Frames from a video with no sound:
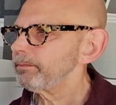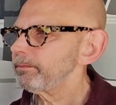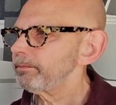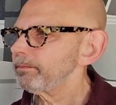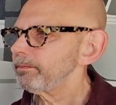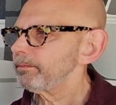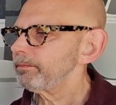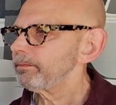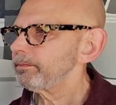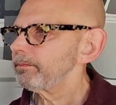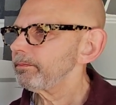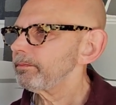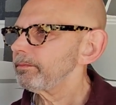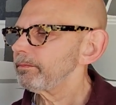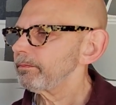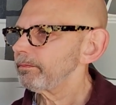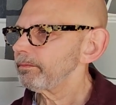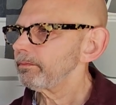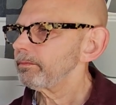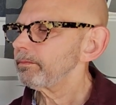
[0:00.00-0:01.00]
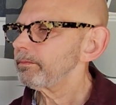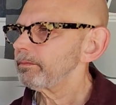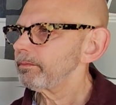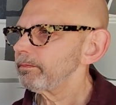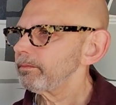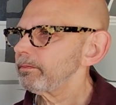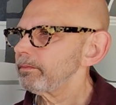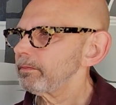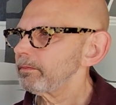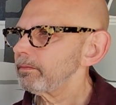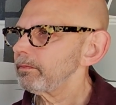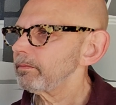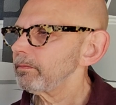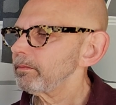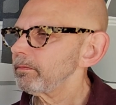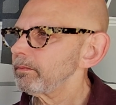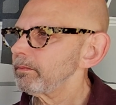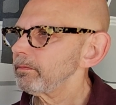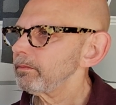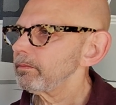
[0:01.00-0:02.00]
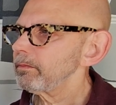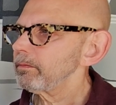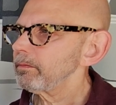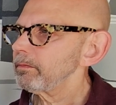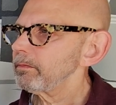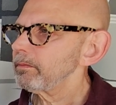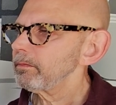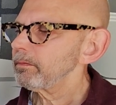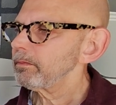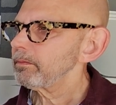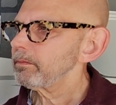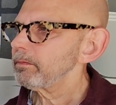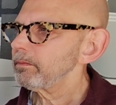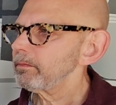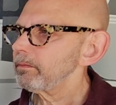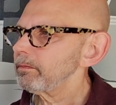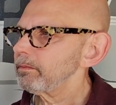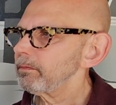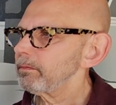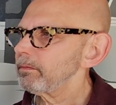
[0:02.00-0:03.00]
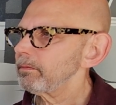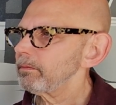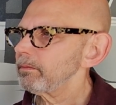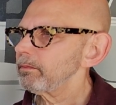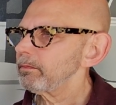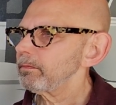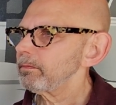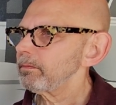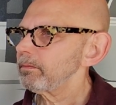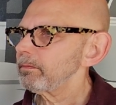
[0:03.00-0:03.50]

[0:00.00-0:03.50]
(not speaking)